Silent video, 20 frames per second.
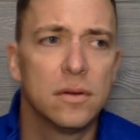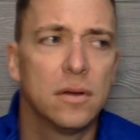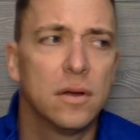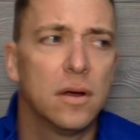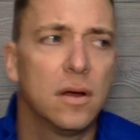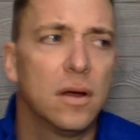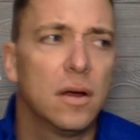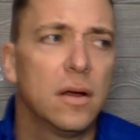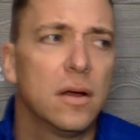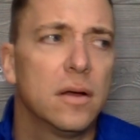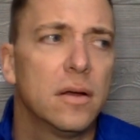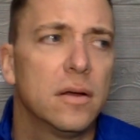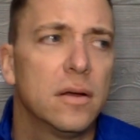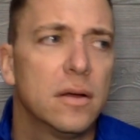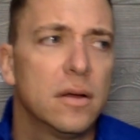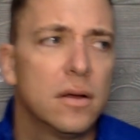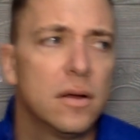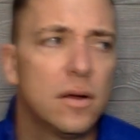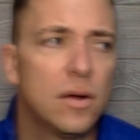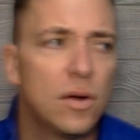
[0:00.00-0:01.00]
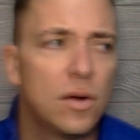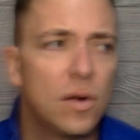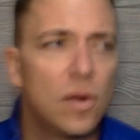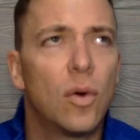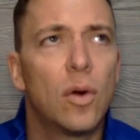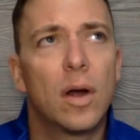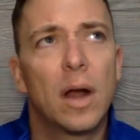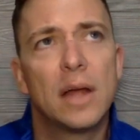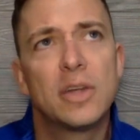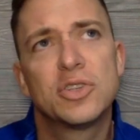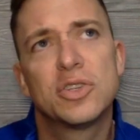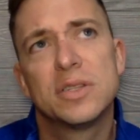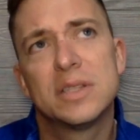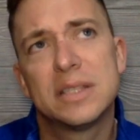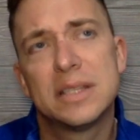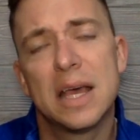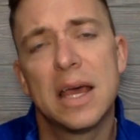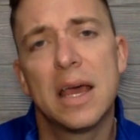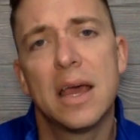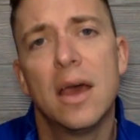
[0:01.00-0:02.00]
uh, or I should
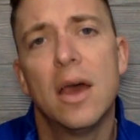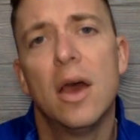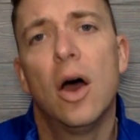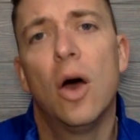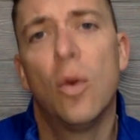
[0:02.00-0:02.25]
say,